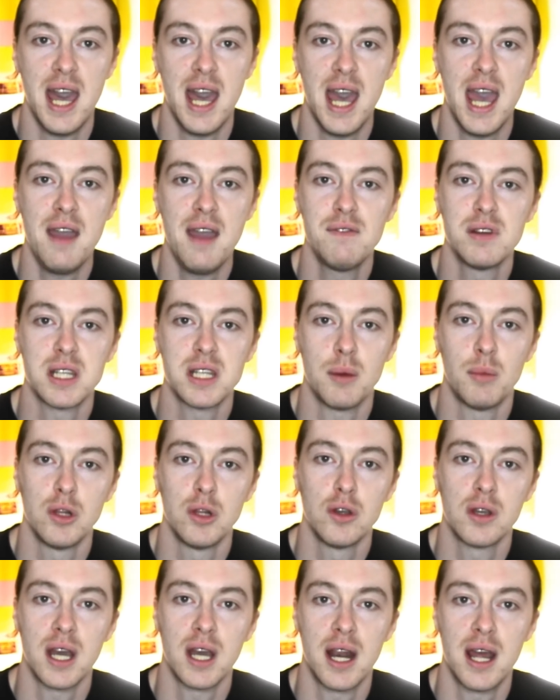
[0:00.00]
every time I
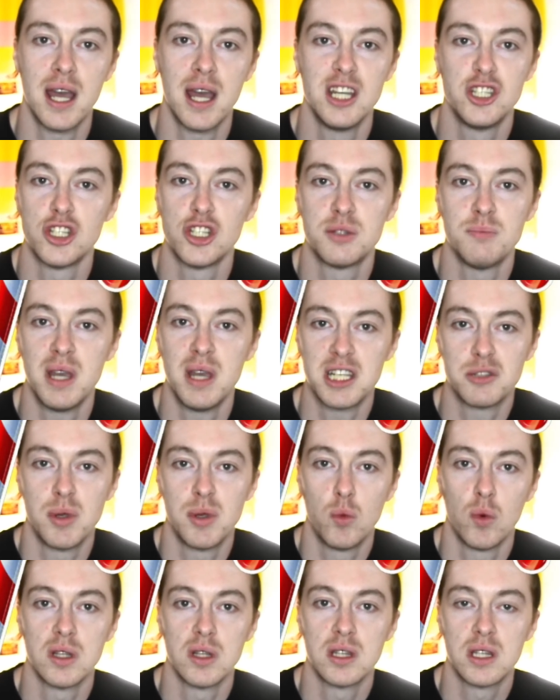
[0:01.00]
look at it, it just makes me
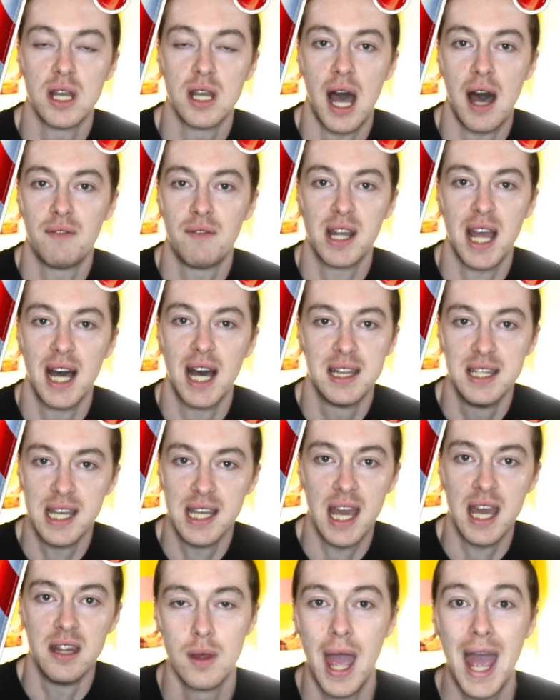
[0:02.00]
want to have a candy
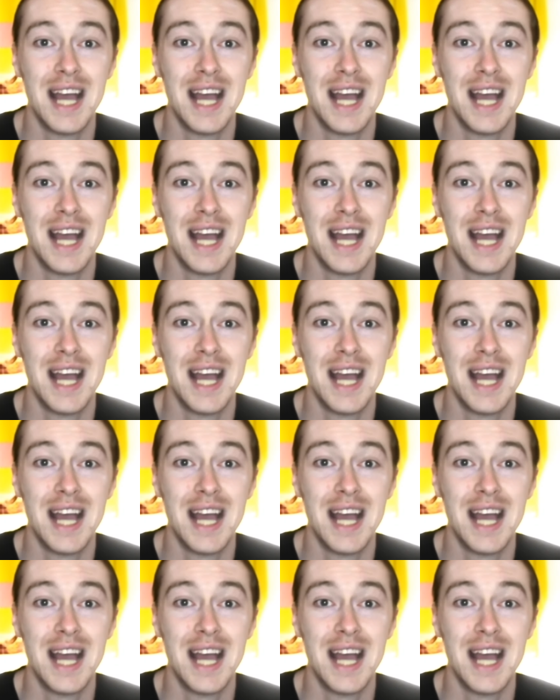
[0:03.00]
cane.